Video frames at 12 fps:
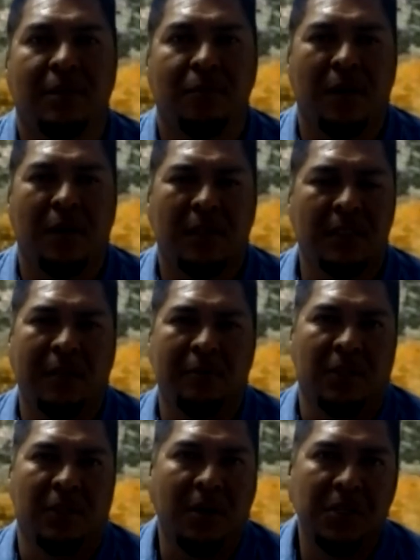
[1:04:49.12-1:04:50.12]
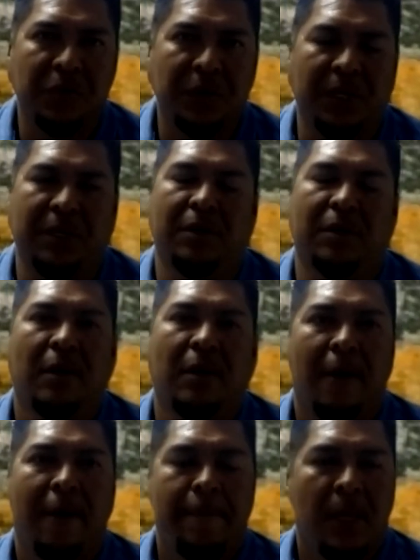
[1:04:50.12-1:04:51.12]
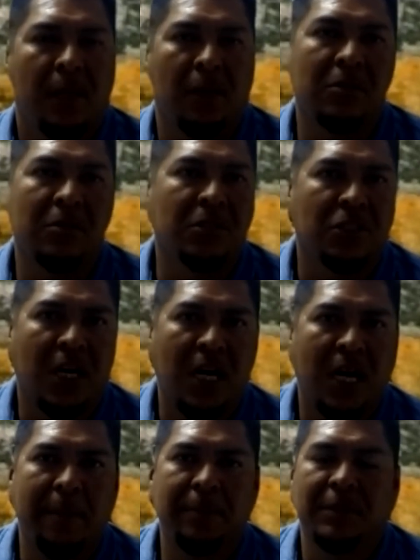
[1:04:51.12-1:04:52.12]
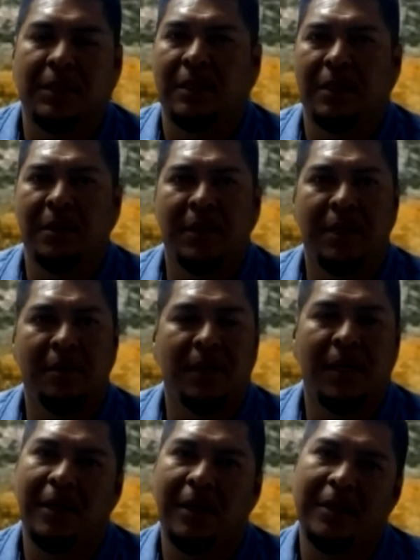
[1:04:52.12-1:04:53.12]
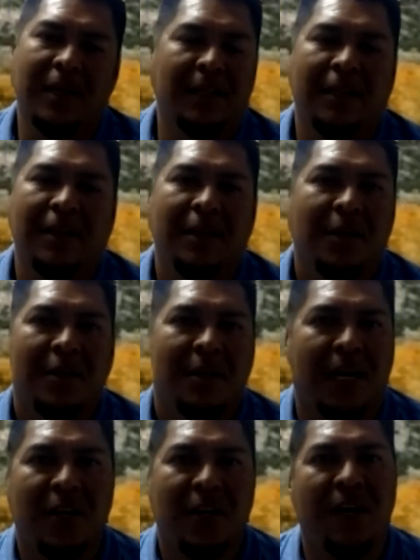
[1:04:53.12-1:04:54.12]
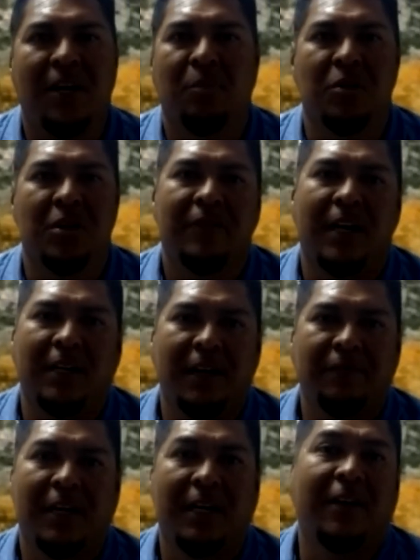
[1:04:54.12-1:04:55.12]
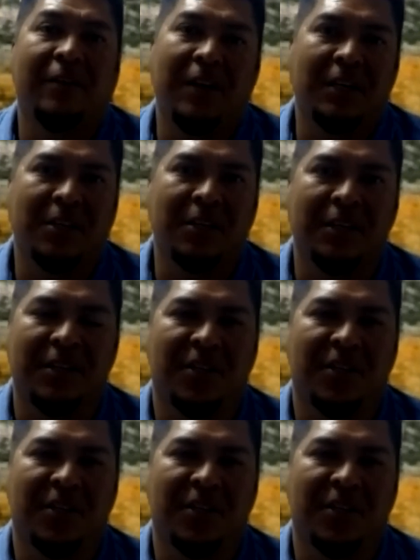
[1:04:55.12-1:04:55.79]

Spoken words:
because I was incarcerated, losing jobs, and I could write a book if I could,